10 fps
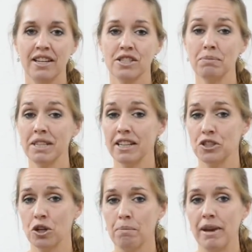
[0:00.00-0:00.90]
Something that
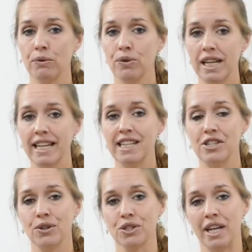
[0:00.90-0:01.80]
you can make really easy
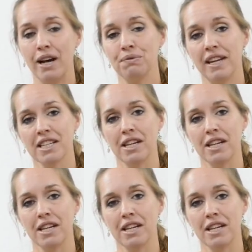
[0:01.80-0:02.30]
yourself next